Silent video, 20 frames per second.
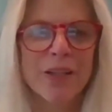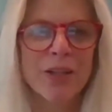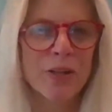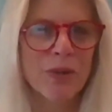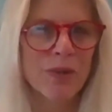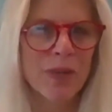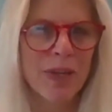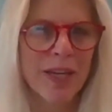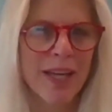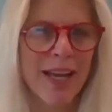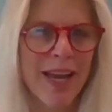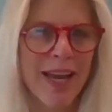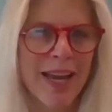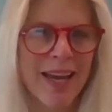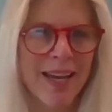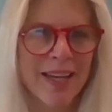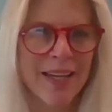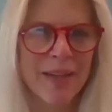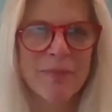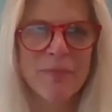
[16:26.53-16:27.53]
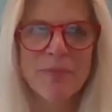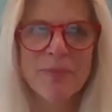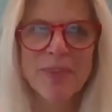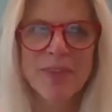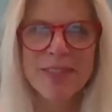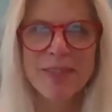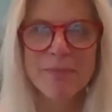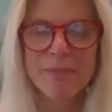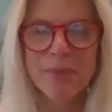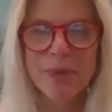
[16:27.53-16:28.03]
Q&A
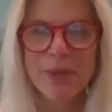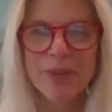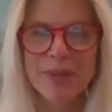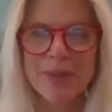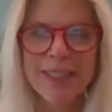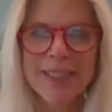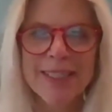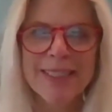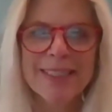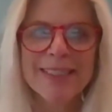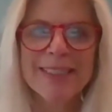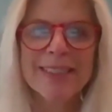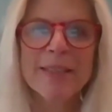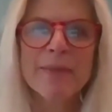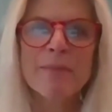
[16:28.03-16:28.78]
period.